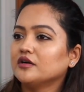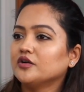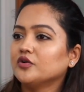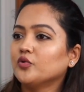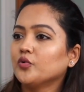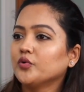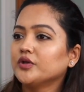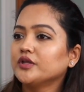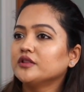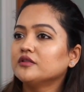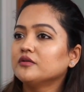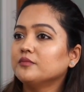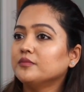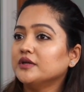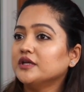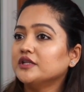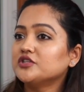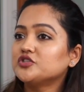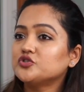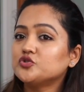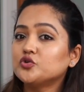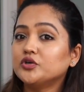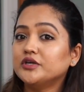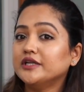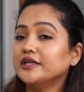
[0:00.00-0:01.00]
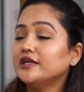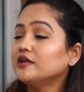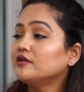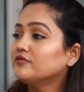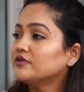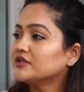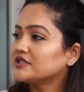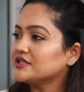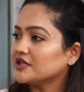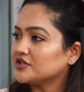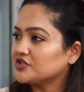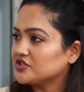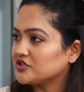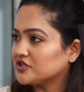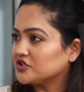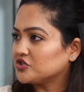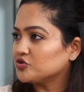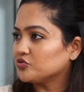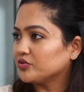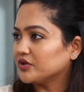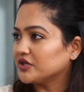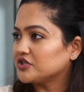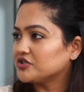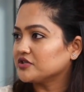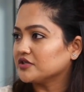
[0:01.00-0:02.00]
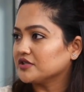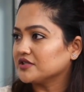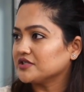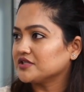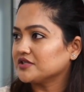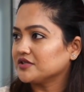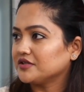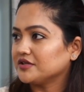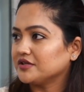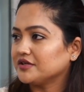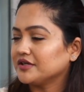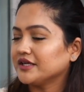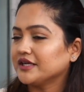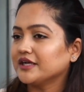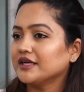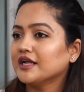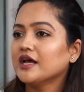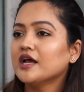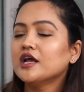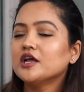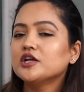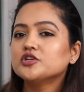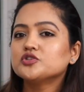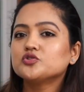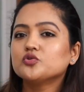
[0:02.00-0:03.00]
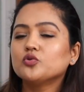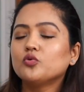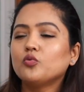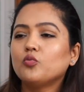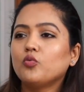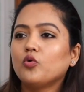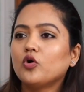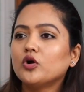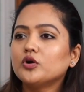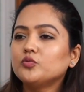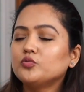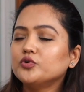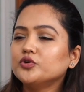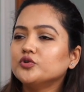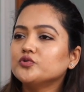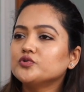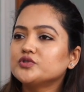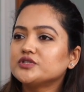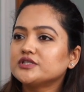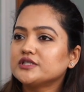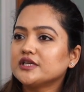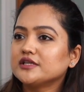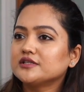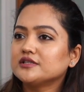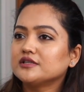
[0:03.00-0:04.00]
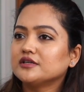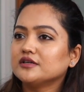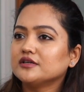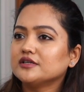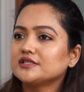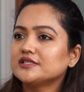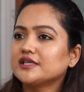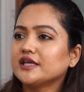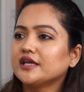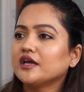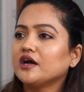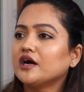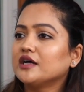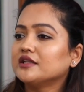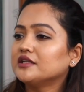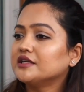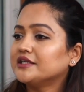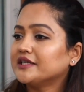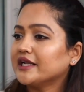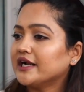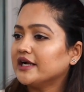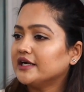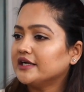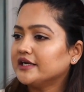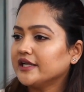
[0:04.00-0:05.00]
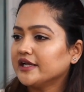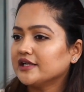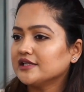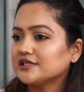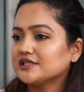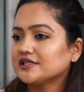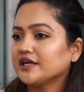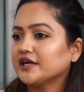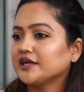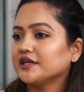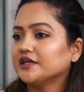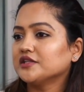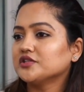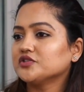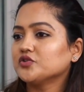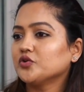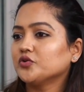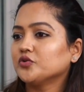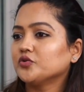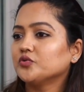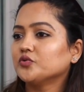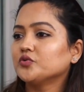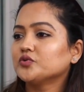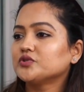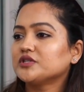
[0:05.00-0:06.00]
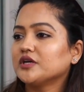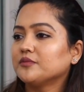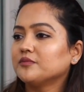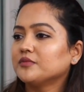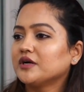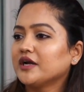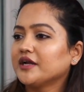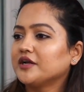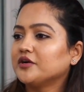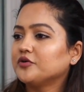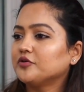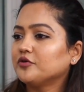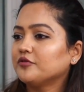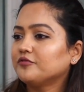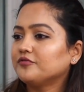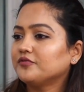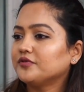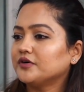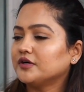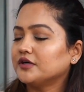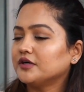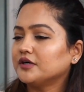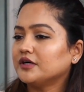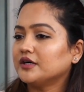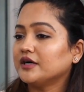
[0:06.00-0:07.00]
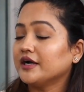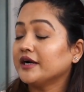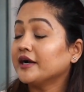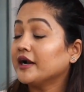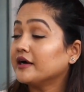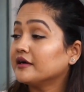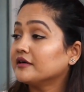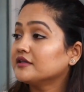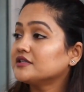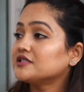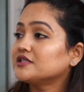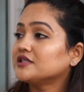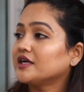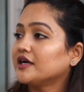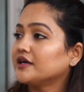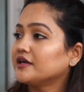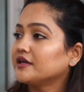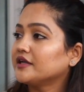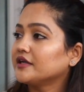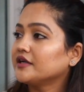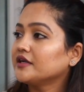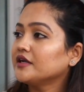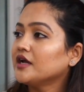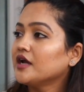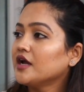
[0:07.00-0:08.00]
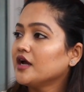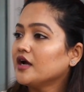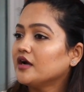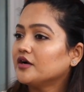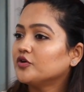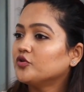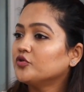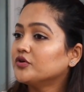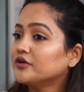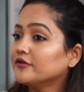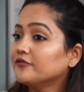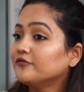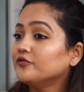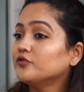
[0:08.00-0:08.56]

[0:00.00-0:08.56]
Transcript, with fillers: knowing the means to deal with such situations, yes. Right? So, what would you say are the telltale signs, or some kind of an understanding to